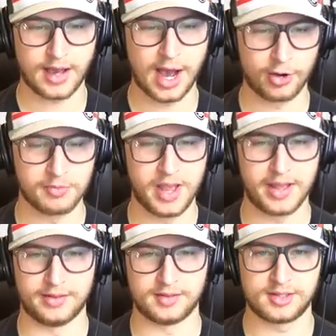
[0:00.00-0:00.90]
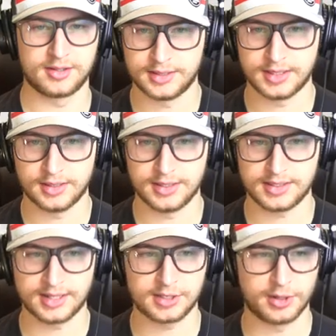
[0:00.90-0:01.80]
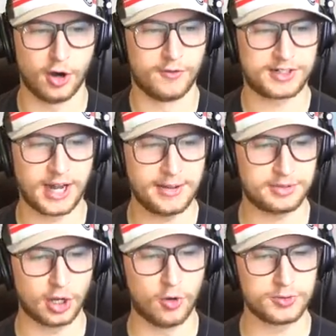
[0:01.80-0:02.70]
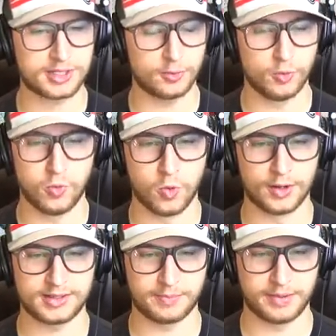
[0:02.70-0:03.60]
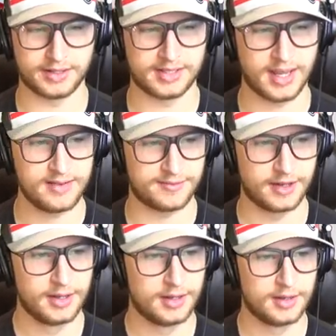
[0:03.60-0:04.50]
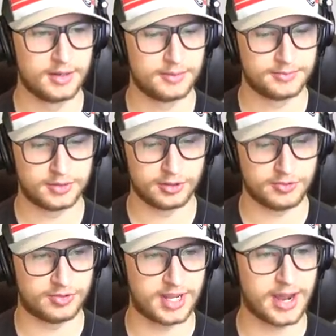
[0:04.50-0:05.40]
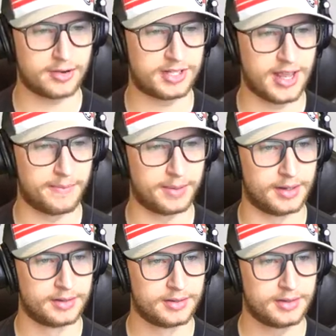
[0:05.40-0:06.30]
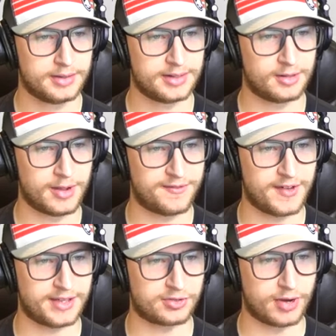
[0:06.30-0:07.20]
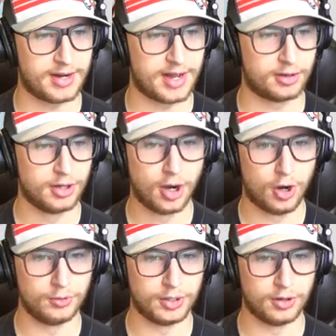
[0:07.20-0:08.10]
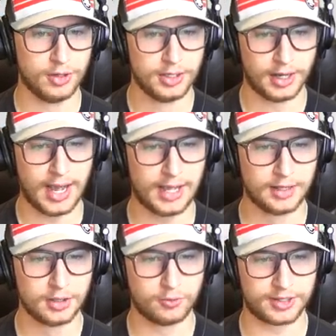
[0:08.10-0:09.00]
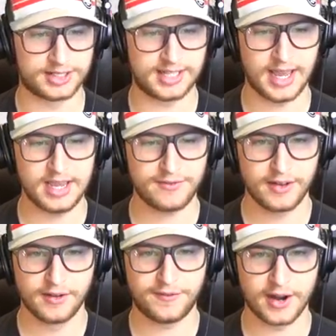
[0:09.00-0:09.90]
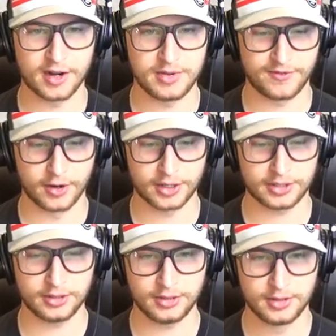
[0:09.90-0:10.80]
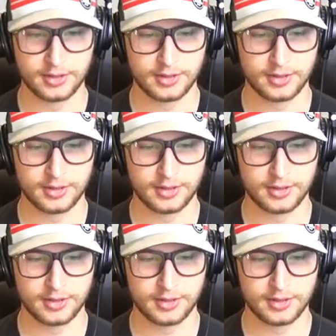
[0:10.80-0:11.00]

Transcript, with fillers: our man's. Let's at least get this one to overtime. Don't. Ooh, that's a big save. Don't you dare, Tampa. Get out of my face right now. Oh, no. Ah, what a save. Fire me vertical.